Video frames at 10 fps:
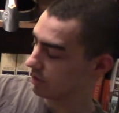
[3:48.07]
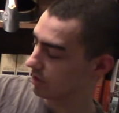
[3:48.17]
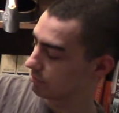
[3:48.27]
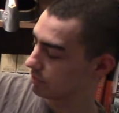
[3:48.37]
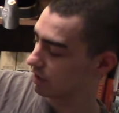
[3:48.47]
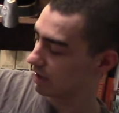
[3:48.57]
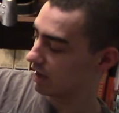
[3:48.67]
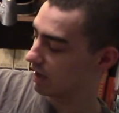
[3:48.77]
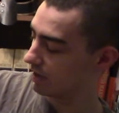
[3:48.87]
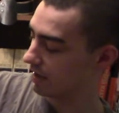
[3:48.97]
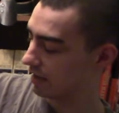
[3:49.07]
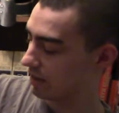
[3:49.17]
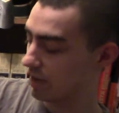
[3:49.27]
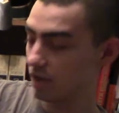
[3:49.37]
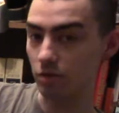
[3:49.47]
some knights
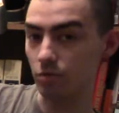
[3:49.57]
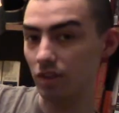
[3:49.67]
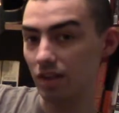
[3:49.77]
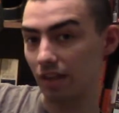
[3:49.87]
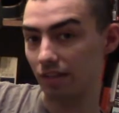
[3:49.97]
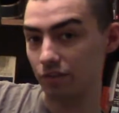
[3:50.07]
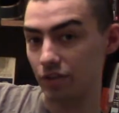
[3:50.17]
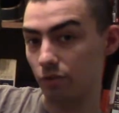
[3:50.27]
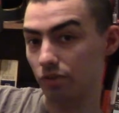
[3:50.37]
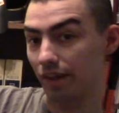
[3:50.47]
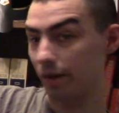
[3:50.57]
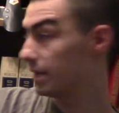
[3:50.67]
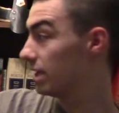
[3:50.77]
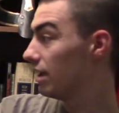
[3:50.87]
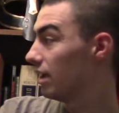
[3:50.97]
did use these as a jousting helmet.